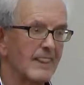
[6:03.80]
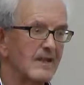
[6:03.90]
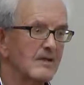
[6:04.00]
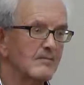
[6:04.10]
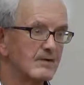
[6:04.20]

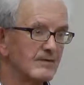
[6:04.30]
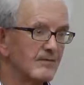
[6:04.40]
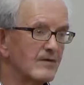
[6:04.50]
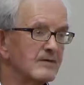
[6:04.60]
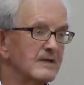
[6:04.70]
But
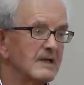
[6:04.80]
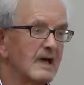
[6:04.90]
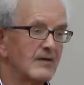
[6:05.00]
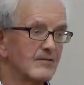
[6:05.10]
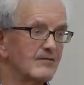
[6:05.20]

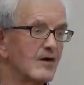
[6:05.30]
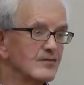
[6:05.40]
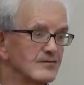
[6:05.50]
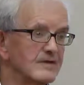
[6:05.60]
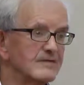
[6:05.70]

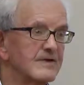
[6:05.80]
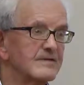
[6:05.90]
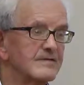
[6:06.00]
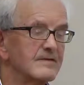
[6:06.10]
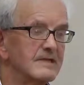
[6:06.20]
unfortunately, since
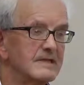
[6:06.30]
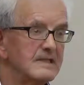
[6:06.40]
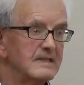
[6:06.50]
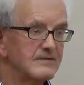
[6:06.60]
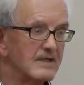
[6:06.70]
he
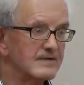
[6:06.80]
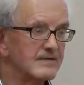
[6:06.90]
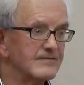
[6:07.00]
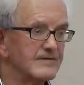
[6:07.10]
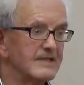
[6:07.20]
died
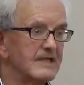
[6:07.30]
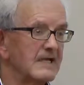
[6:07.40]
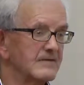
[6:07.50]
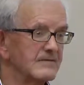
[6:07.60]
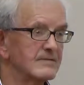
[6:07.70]
into an
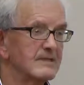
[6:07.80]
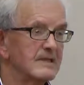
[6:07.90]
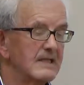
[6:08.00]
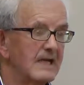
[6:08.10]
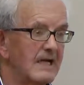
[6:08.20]
accident,
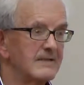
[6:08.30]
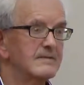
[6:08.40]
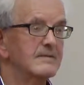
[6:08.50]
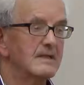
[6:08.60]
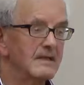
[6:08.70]
and
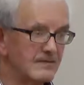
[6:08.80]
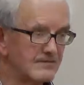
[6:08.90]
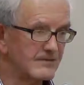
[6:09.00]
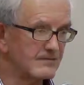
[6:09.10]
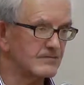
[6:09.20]
his
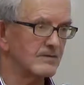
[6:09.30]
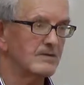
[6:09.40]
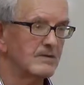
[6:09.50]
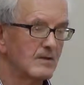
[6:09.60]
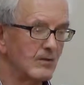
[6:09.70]
sister,
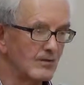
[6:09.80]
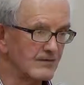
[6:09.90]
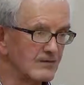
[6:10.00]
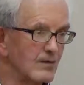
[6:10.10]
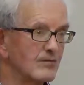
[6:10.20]
who was a
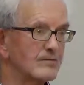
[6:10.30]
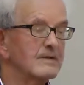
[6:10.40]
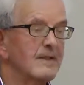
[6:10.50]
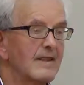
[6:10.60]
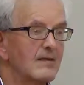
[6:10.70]
nun,
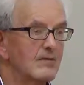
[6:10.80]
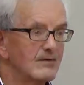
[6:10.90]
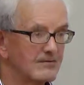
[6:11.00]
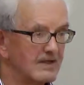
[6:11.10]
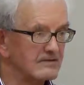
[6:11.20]
was
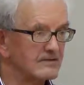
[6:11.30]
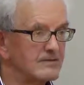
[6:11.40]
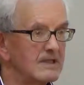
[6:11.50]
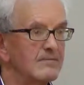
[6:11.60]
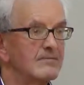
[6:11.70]
secretary to
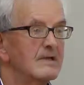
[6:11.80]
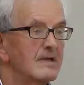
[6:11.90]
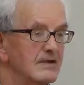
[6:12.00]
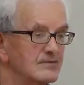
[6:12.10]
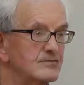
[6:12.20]
him,
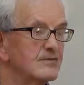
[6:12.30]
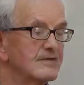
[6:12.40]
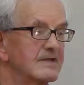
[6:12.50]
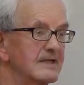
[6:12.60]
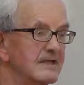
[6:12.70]
and she was
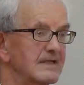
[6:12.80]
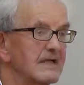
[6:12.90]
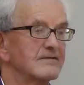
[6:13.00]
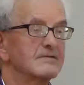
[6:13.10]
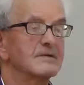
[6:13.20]
killed in an
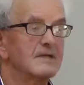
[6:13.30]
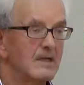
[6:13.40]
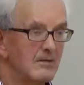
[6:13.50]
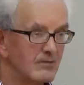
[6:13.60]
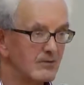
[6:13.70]
accident.
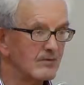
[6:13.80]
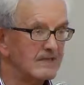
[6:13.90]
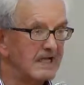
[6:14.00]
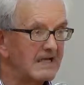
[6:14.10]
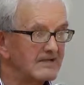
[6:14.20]
But I was
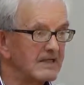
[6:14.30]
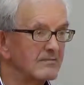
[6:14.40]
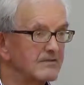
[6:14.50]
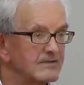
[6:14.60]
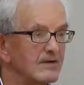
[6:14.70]
glad that I
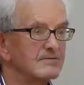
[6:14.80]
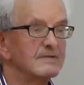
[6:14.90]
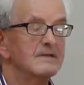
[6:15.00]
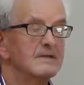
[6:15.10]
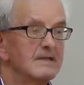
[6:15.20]
went out.
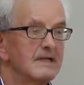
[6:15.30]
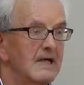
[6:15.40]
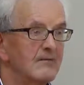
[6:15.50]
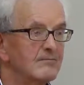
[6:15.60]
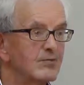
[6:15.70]
I
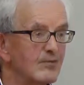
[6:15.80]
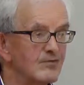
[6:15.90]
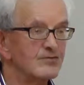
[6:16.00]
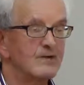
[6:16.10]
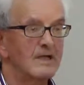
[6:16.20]
only
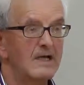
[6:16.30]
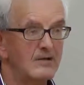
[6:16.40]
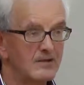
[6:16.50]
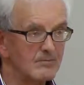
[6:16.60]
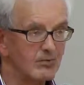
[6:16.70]

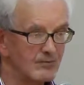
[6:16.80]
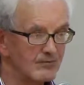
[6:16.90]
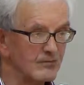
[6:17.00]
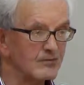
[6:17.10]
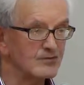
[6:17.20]
published
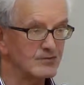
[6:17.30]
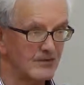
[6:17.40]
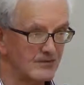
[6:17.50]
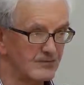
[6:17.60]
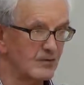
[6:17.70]
one short
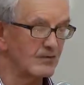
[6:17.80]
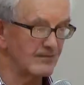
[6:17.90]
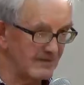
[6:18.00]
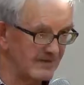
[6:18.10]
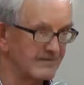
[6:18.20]
story of his.